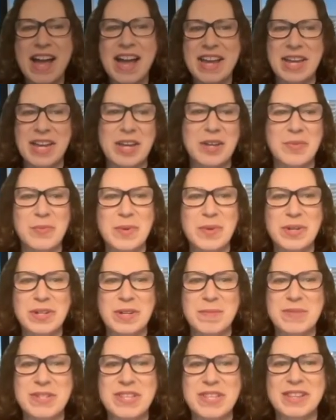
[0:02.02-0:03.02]
Hi, and
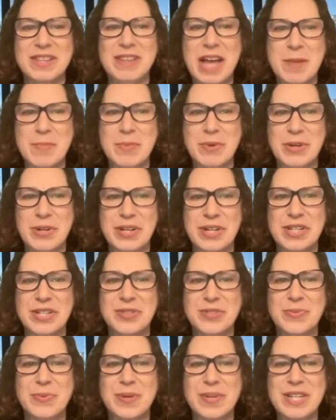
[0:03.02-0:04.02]
welcome to the Library
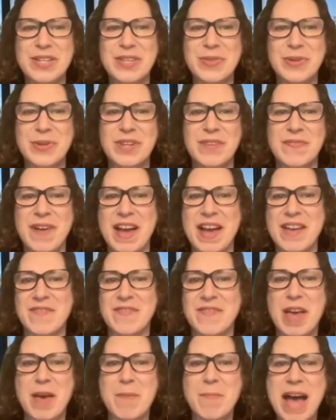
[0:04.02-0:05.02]

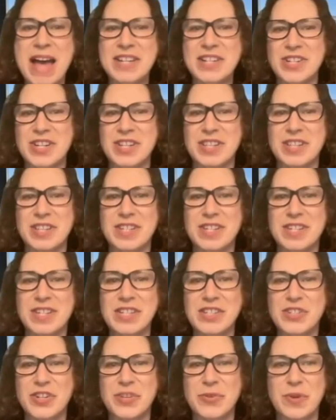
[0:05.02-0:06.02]
2035 Imagining the
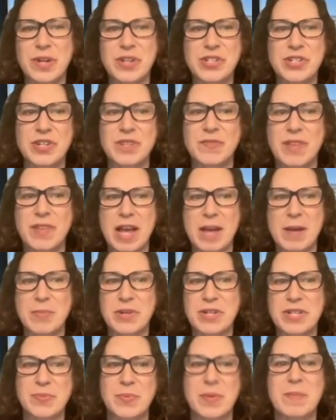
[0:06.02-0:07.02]
Next Generation of
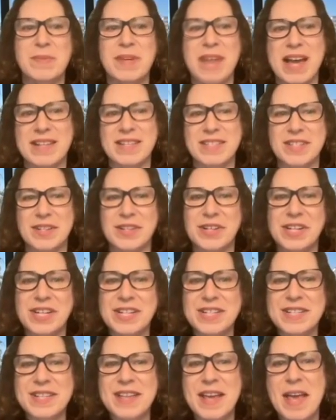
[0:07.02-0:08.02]
Libraries webcast
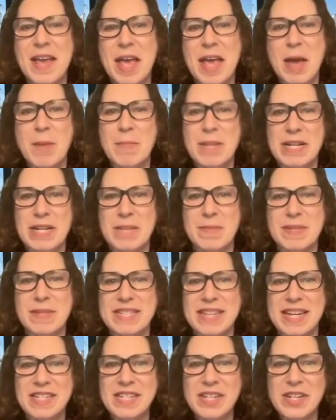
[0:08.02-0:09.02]
series. My name is
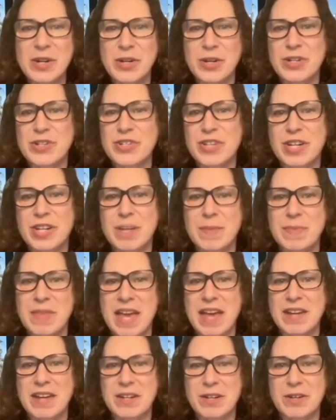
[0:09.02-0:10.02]
Sandy Hirsh, and I'm
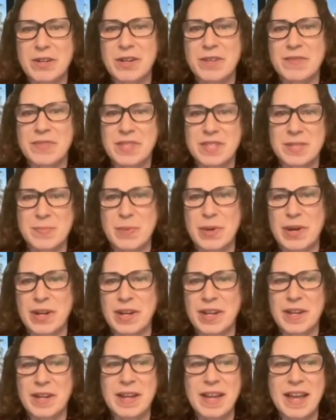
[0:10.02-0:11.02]
the editor of this
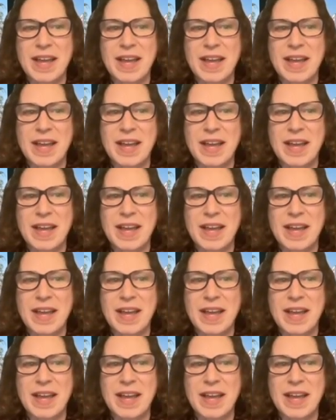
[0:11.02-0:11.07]
book.